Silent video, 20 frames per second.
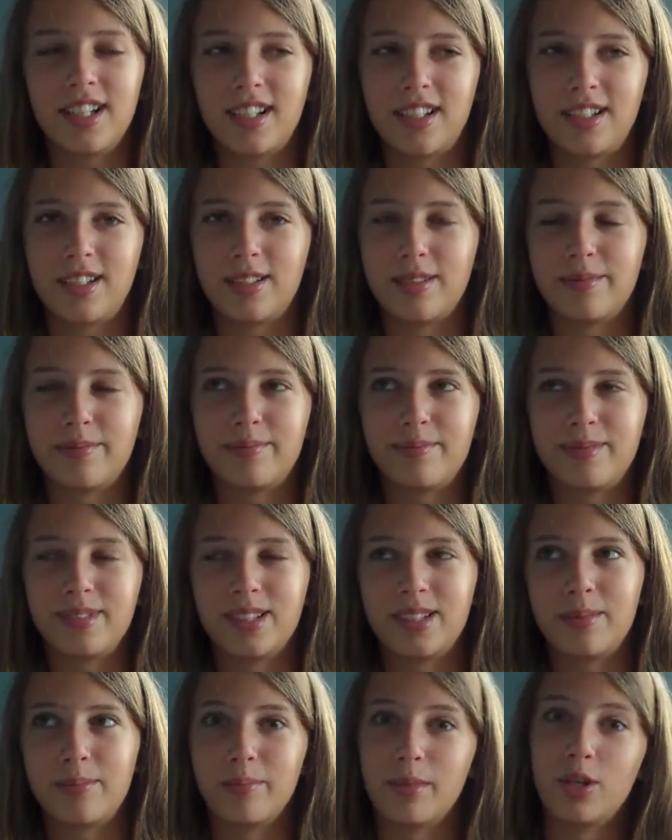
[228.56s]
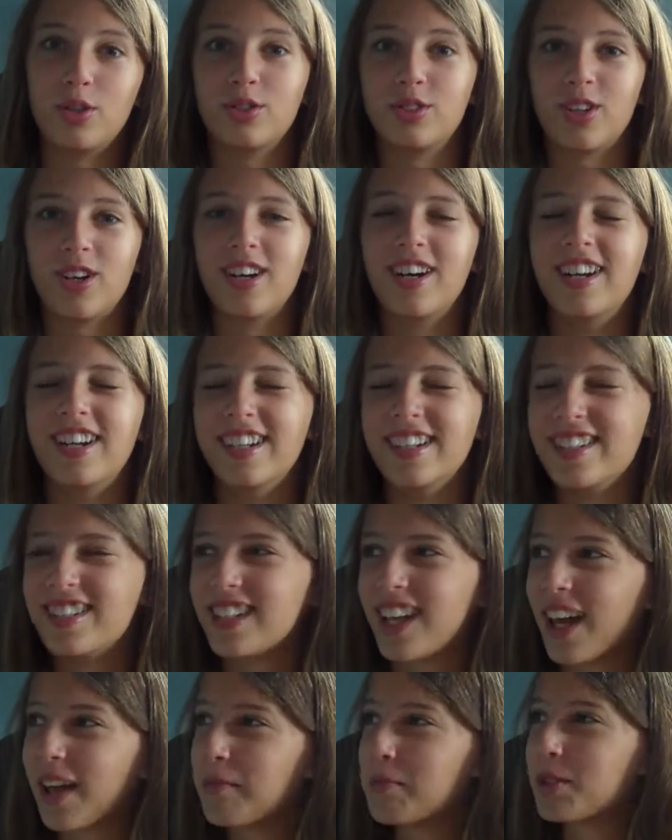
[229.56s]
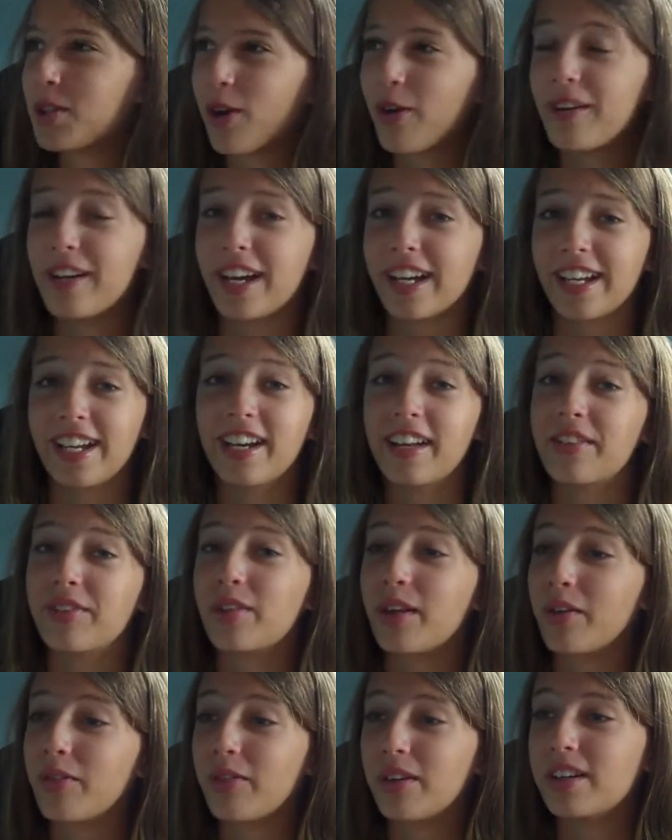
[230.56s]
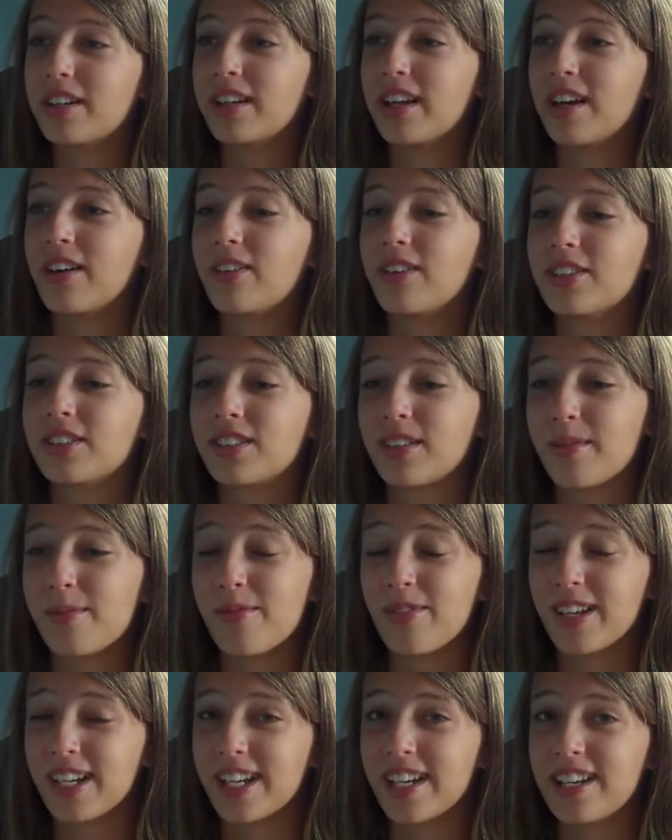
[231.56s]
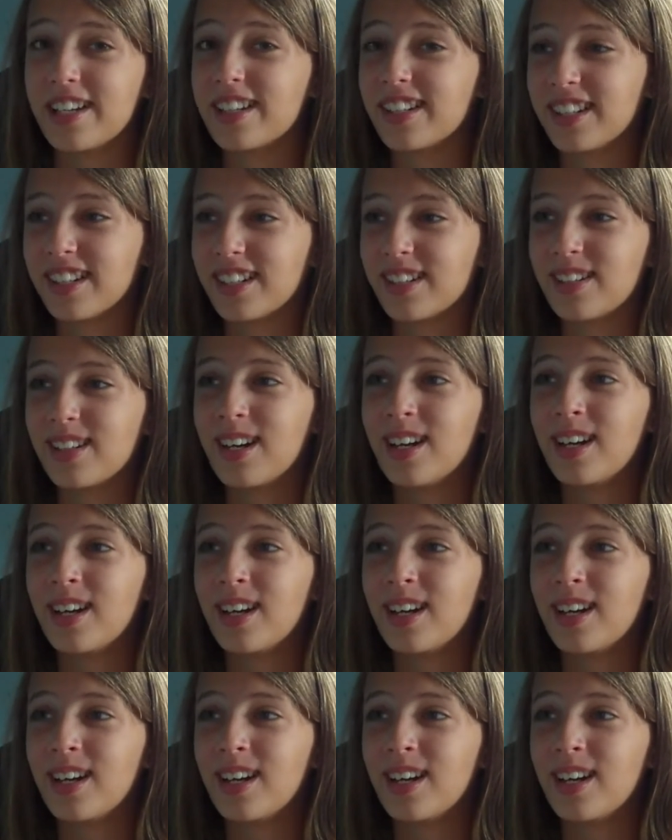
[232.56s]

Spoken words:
and Mozart. I'm sorry, I can't think right now. It's on vacation.